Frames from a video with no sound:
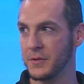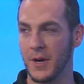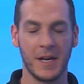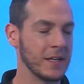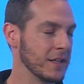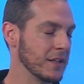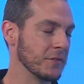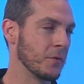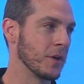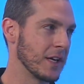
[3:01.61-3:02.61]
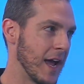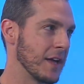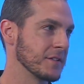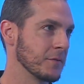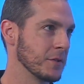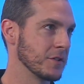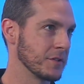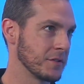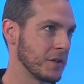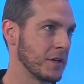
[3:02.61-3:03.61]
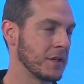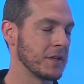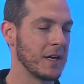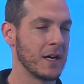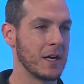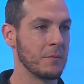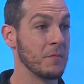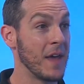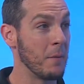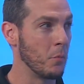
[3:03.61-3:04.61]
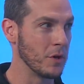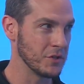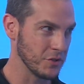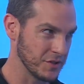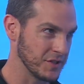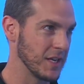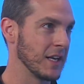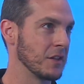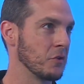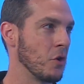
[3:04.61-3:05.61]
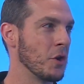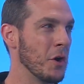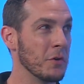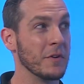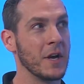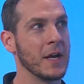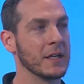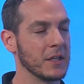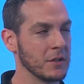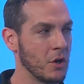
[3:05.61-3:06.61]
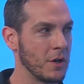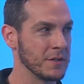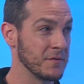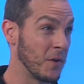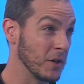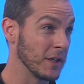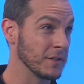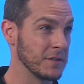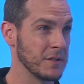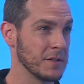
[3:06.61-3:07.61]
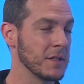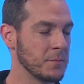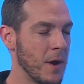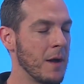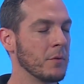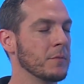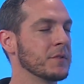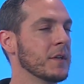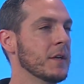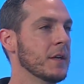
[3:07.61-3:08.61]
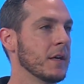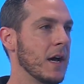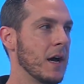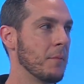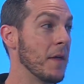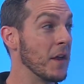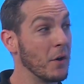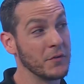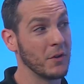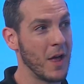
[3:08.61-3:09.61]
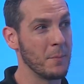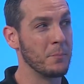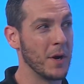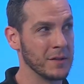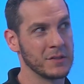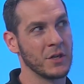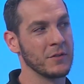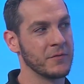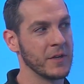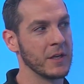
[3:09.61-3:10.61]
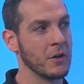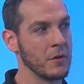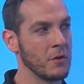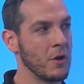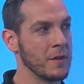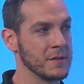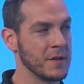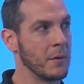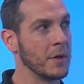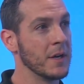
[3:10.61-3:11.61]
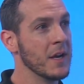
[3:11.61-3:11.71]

rain in the forecast that we just saw. That moisture sitting in the lawn overnight can cause fungus and disease problems. And then also a lot of bugs start feeding on the lawn in the summer.